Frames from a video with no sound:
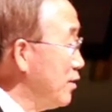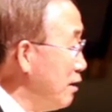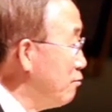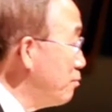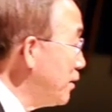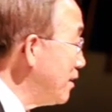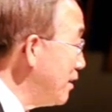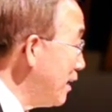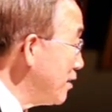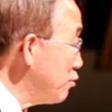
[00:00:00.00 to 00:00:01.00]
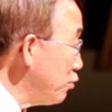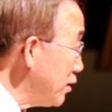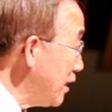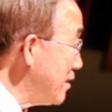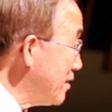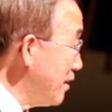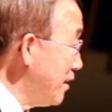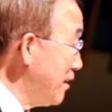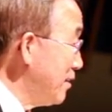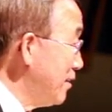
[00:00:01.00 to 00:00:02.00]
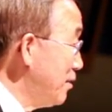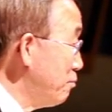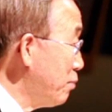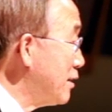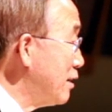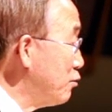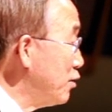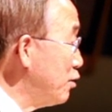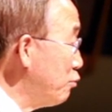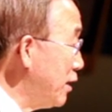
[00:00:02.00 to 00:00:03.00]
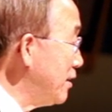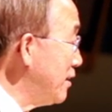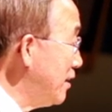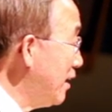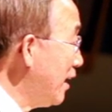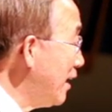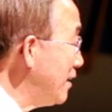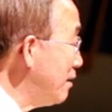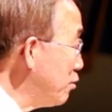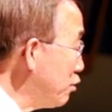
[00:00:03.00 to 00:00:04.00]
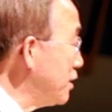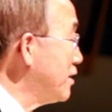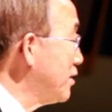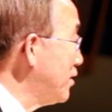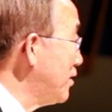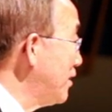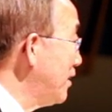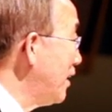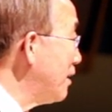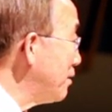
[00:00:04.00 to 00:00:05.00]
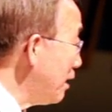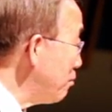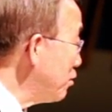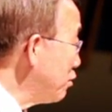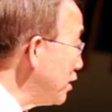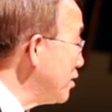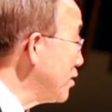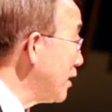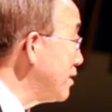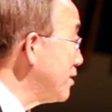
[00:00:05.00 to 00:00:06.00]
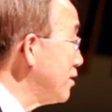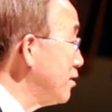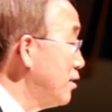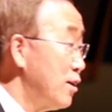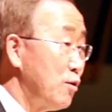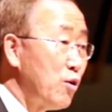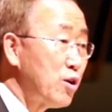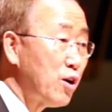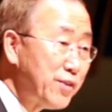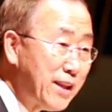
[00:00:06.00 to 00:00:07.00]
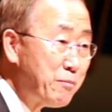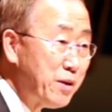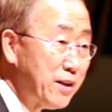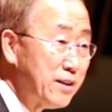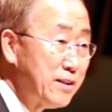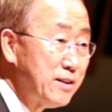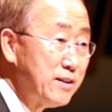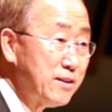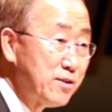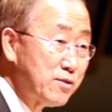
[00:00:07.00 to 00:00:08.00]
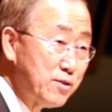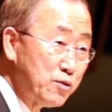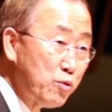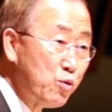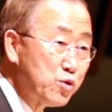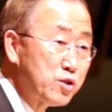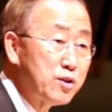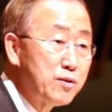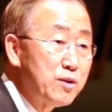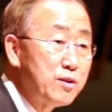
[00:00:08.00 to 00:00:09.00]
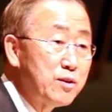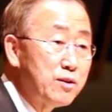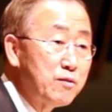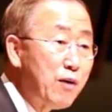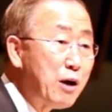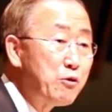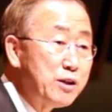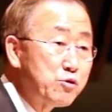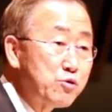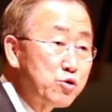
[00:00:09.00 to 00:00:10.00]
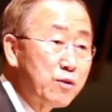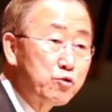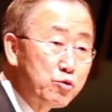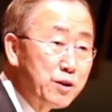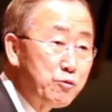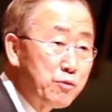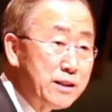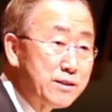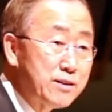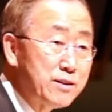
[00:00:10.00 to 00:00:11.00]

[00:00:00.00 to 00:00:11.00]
everybody likes what I say, particularly when I am critical and I'm criticizing or condemning those violations of human rights.